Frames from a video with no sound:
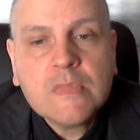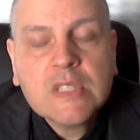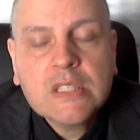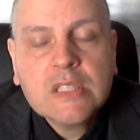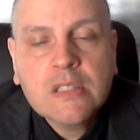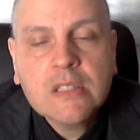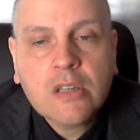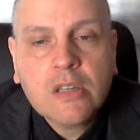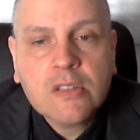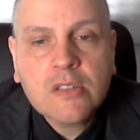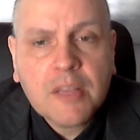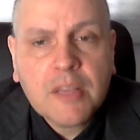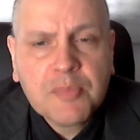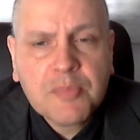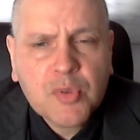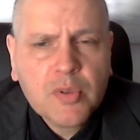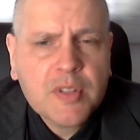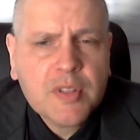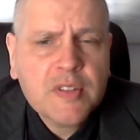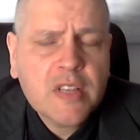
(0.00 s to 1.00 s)

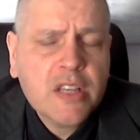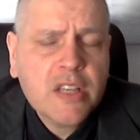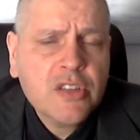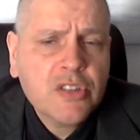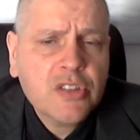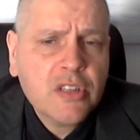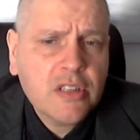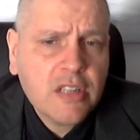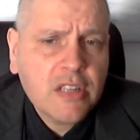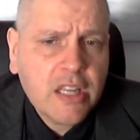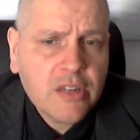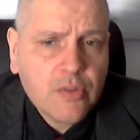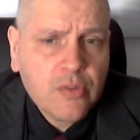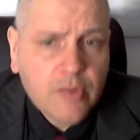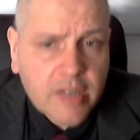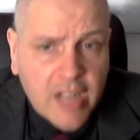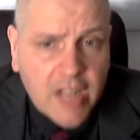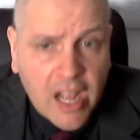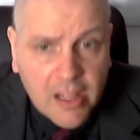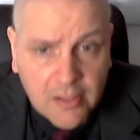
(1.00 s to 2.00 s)
conceptualization and
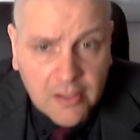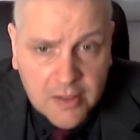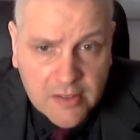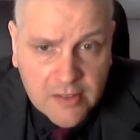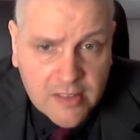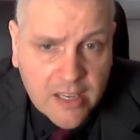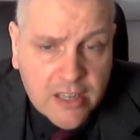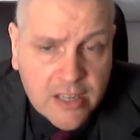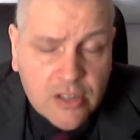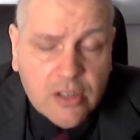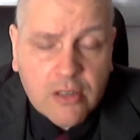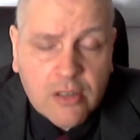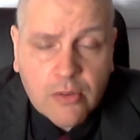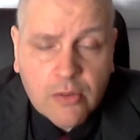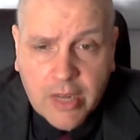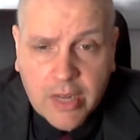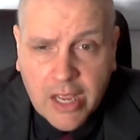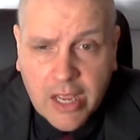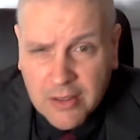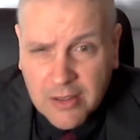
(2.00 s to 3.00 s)

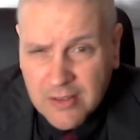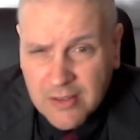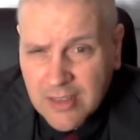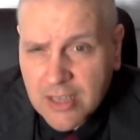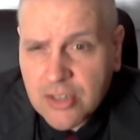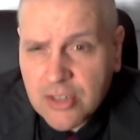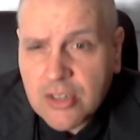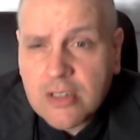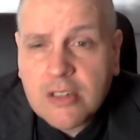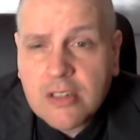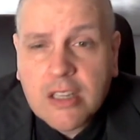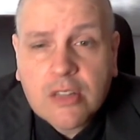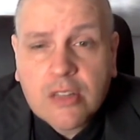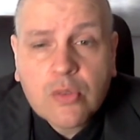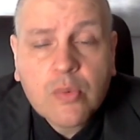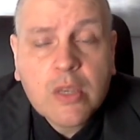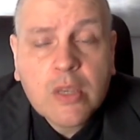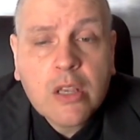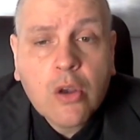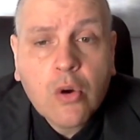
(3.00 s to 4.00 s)
realization
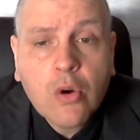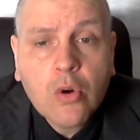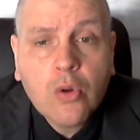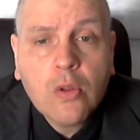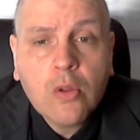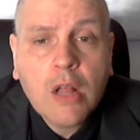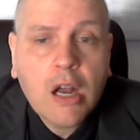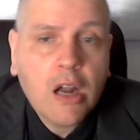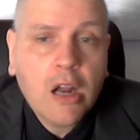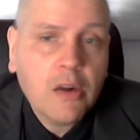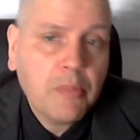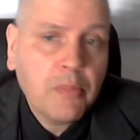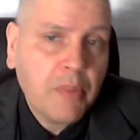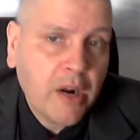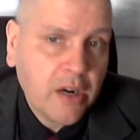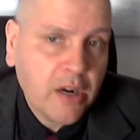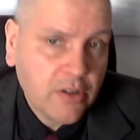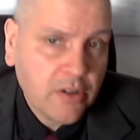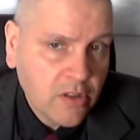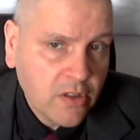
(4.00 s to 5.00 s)
that we all are
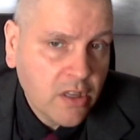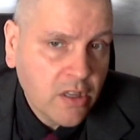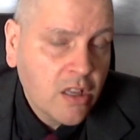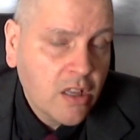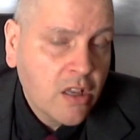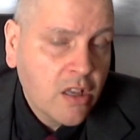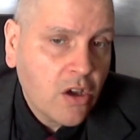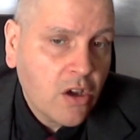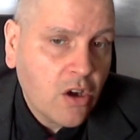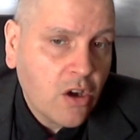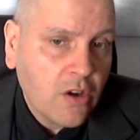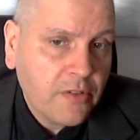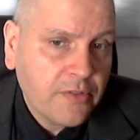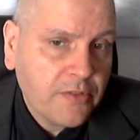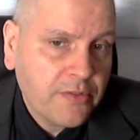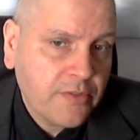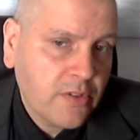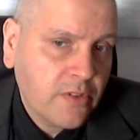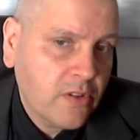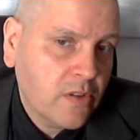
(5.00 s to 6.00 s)
part
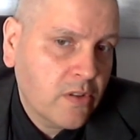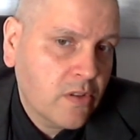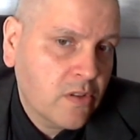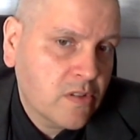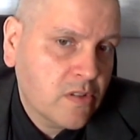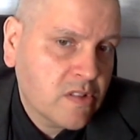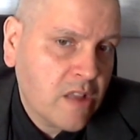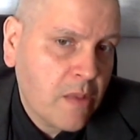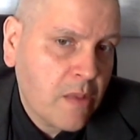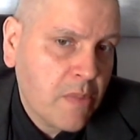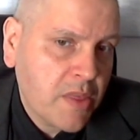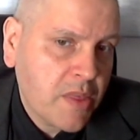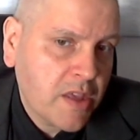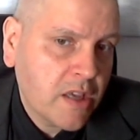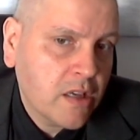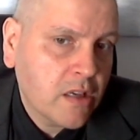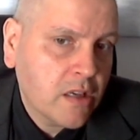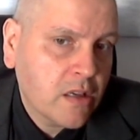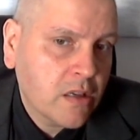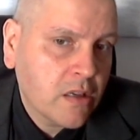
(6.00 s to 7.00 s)
of
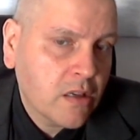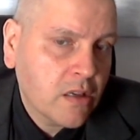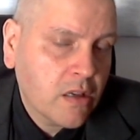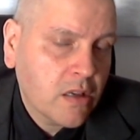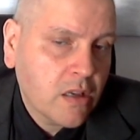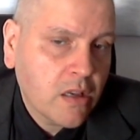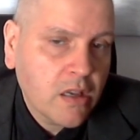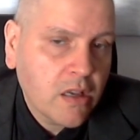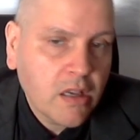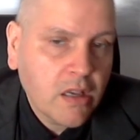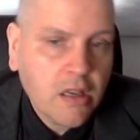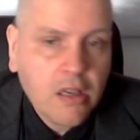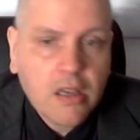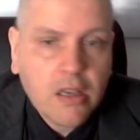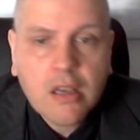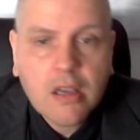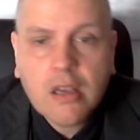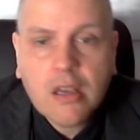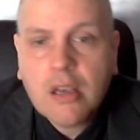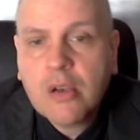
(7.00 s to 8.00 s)
something
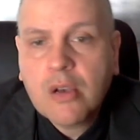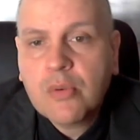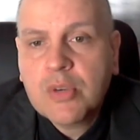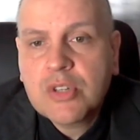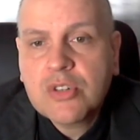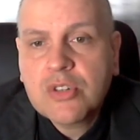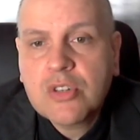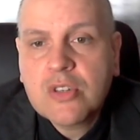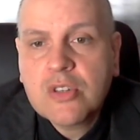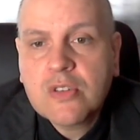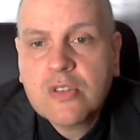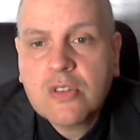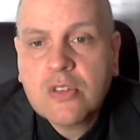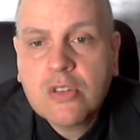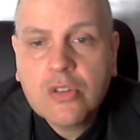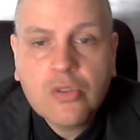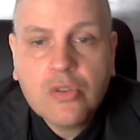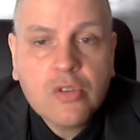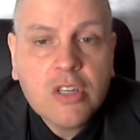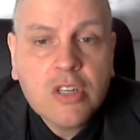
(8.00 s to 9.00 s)
which is
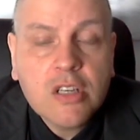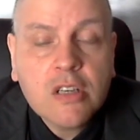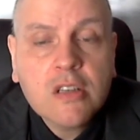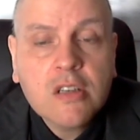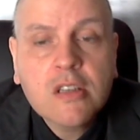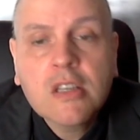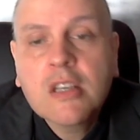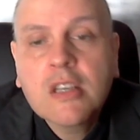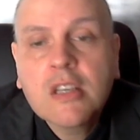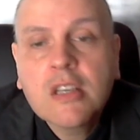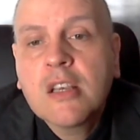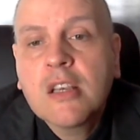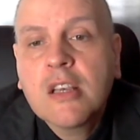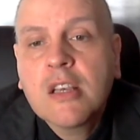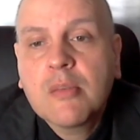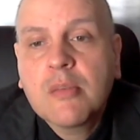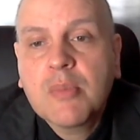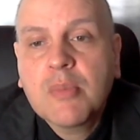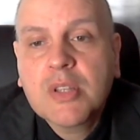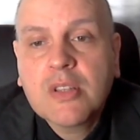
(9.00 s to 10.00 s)
unique,
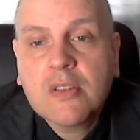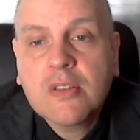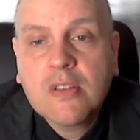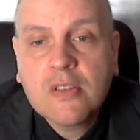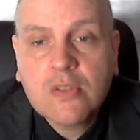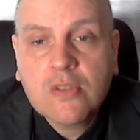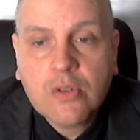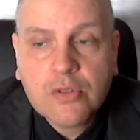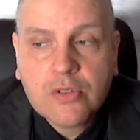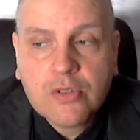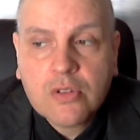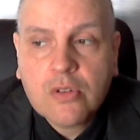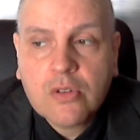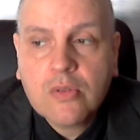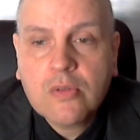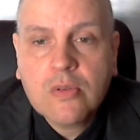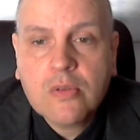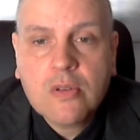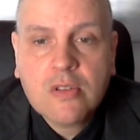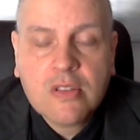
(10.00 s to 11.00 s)
but it is
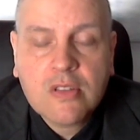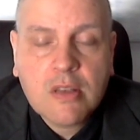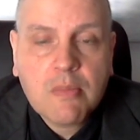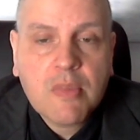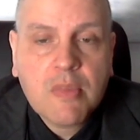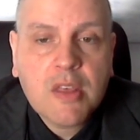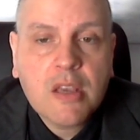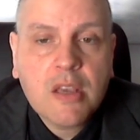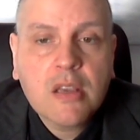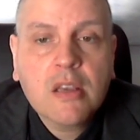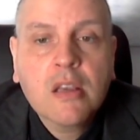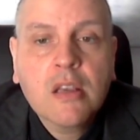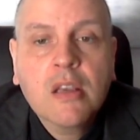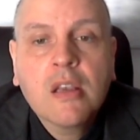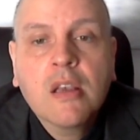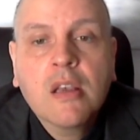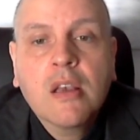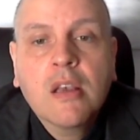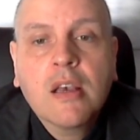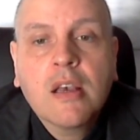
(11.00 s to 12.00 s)
also something
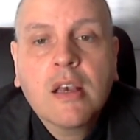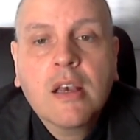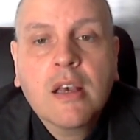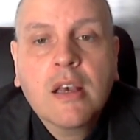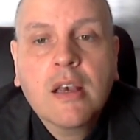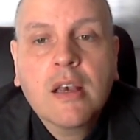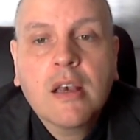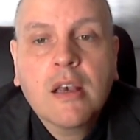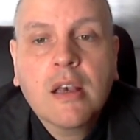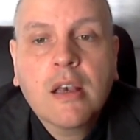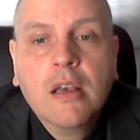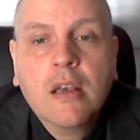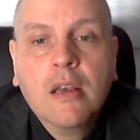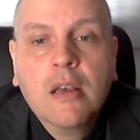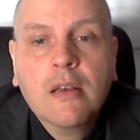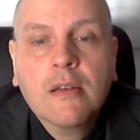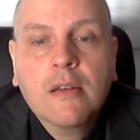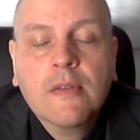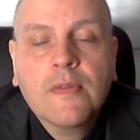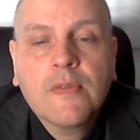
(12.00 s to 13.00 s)
that
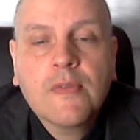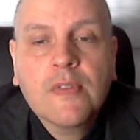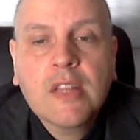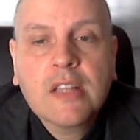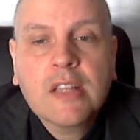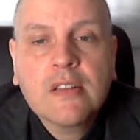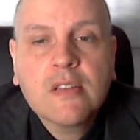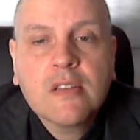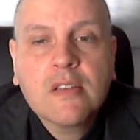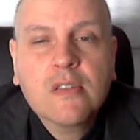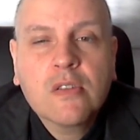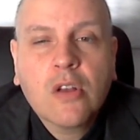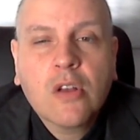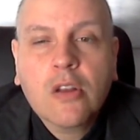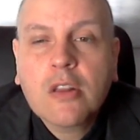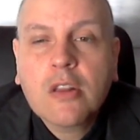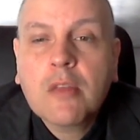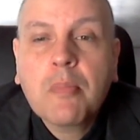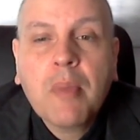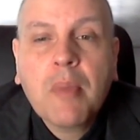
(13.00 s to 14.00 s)
is
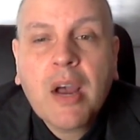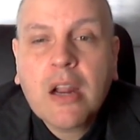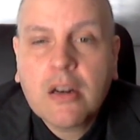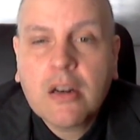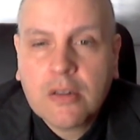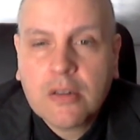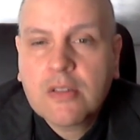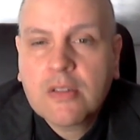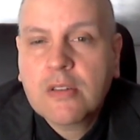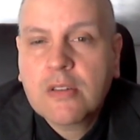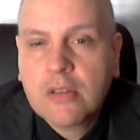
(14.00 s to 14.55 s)
not apart